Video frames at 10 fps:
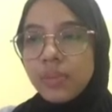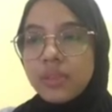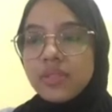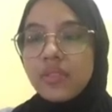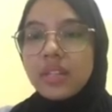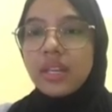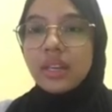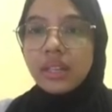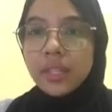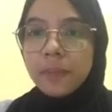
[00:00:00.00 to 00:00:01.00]
Pacific
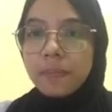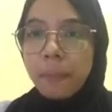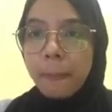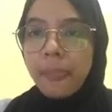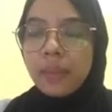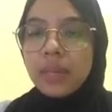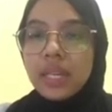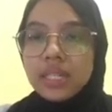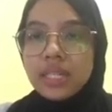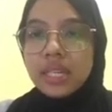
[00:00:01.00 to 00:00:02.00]
area.
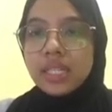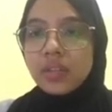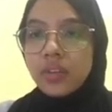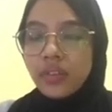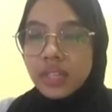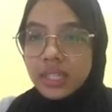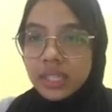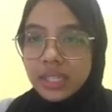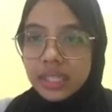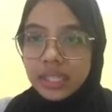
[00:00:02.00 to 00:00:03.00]
Malaysia is confident
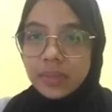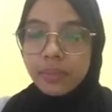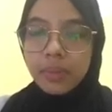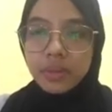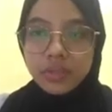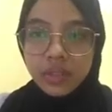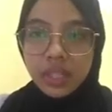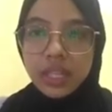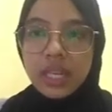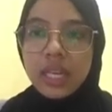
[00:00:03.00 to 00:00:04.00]
in the poultry,
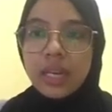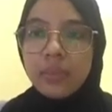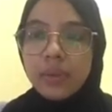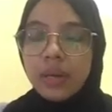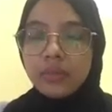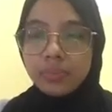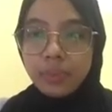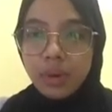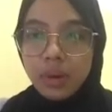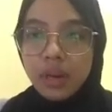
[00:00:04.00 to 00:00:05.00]

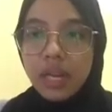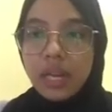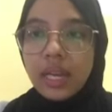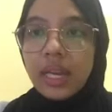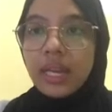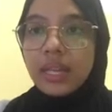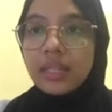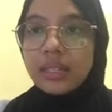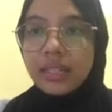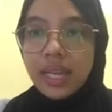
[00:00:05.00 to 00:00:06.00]
pork and
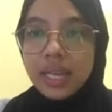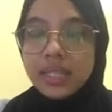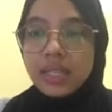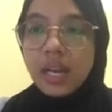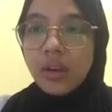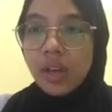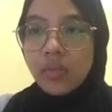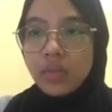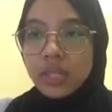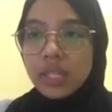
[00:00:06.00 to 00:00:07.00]
eggs.
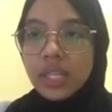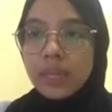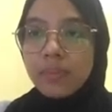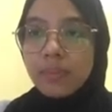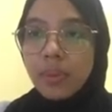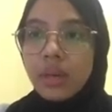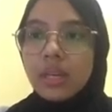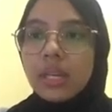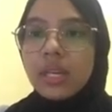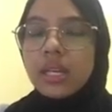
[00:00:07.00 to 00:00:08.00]
However, import
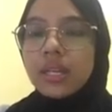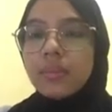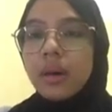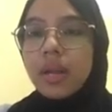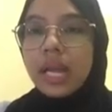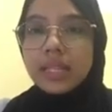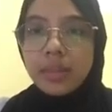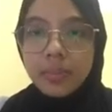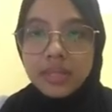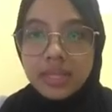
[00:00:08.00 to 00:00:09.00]
about
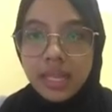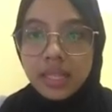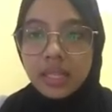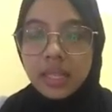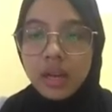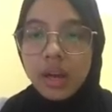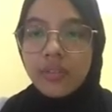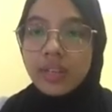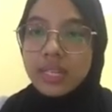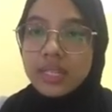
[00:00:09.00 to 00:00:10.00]
80% of
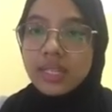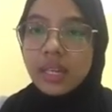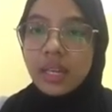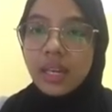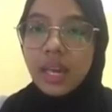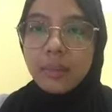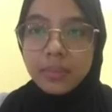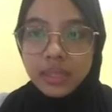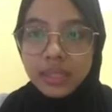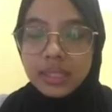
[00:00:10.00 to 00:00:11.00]
its
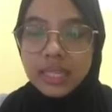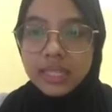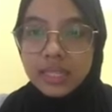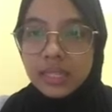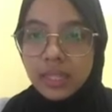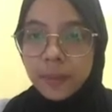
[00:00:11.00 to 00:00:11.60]
hamburger necessity.